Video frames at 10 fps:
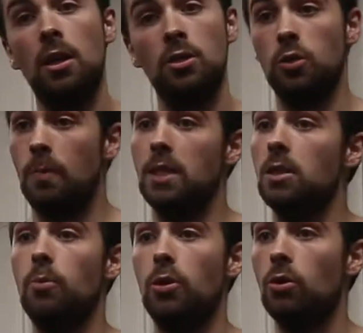just based
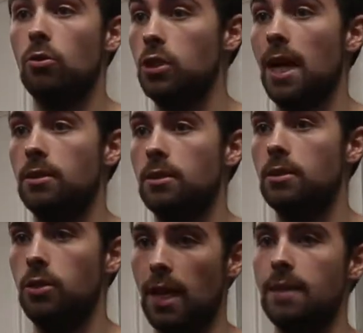on pure chance.
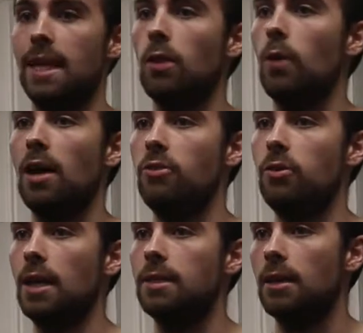You get dealt whatever you
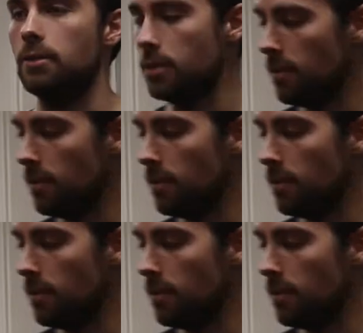get dealt.